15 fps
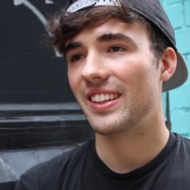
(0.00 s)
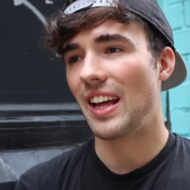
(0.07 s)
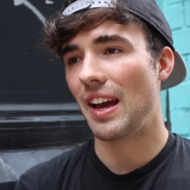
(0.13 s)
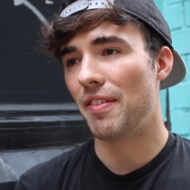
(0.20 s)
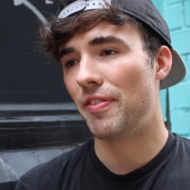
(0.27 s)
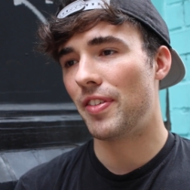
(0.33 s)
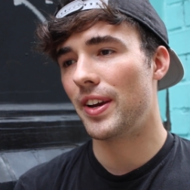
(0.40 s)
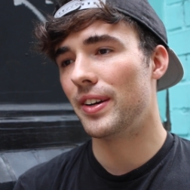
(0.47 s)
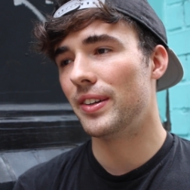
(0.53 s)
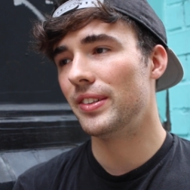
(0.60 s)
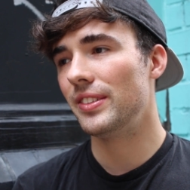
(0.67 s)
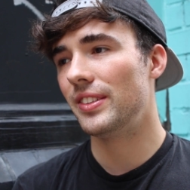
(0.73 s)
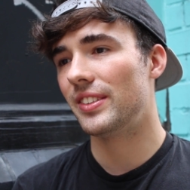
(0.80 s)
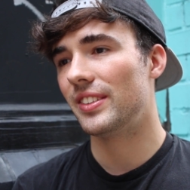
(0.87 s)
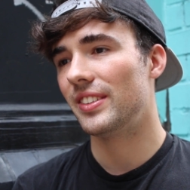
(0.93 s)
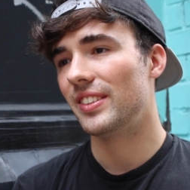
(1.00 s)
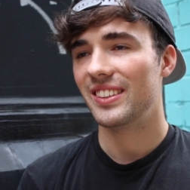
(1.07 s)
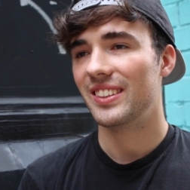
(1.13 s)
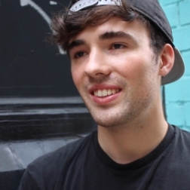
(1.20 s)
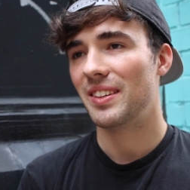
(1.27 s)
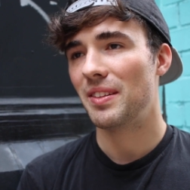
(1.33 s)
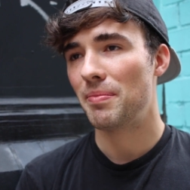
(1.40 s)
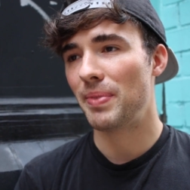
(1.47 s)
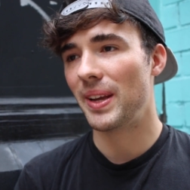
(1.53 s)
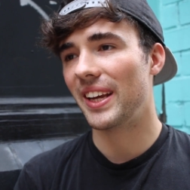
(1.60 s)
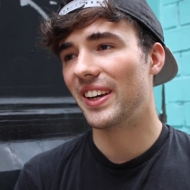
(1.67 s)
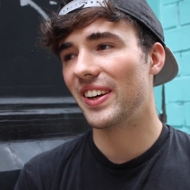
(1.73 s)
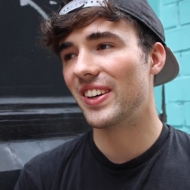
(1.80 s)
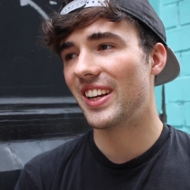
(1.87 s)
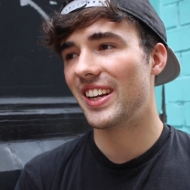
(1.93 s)
that field,
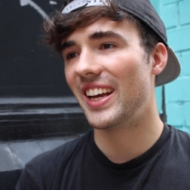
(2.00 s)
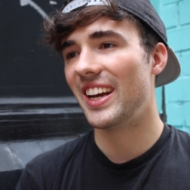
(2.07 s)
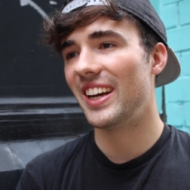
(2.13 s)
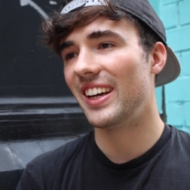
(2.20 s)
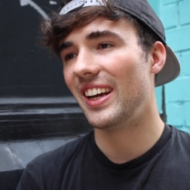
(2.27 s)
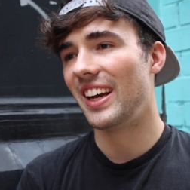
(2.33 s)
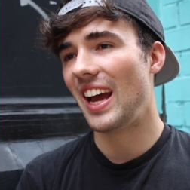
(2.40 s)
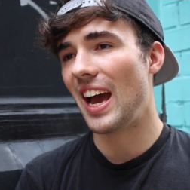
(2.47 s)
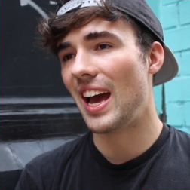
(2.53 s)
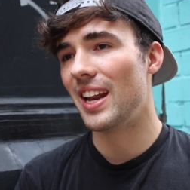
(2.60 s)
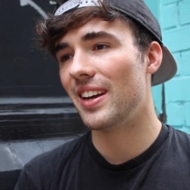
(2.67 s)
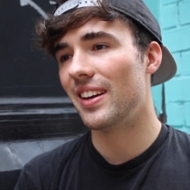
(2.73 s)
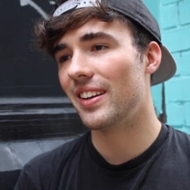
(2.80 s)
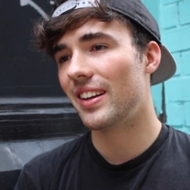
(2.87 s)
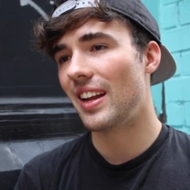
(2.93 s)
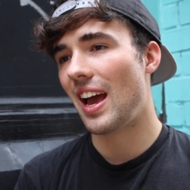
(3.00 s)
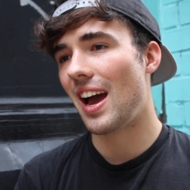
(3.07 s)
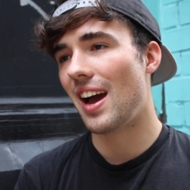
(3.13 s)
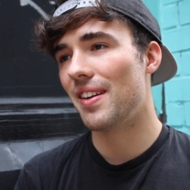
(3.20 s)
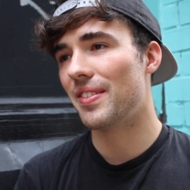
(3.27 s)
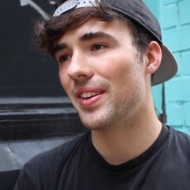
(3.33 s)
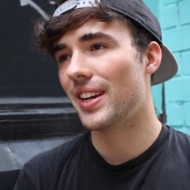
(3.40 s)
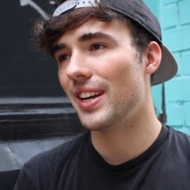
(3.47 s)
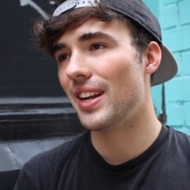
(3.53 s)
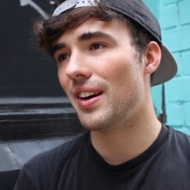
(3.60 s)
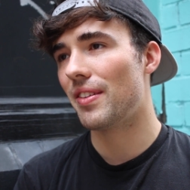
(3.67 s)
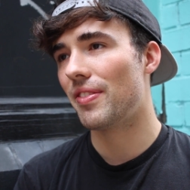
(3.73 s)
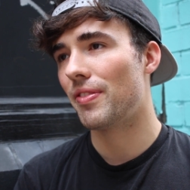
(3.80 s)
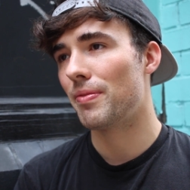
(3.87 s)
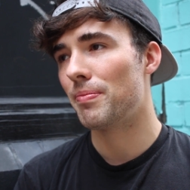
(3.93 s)
being good at it, and having
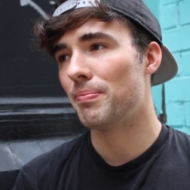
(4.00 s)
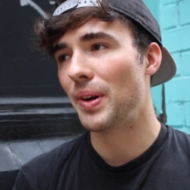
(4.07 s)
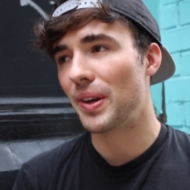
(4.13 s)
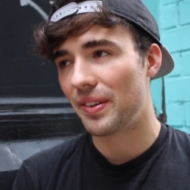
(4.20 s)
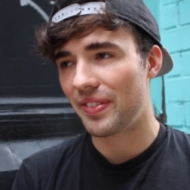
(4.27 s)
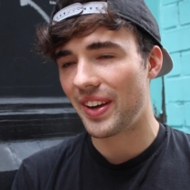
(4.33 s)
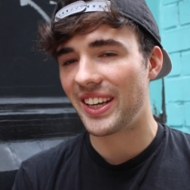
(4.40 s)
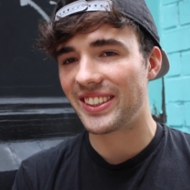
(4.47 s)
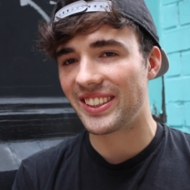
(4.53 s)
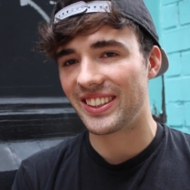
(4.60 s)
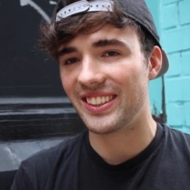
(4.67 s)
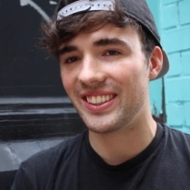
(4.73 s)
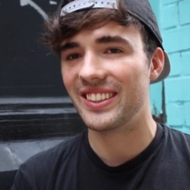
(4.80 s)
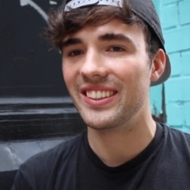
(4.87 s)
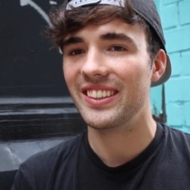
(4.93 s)
enough motivation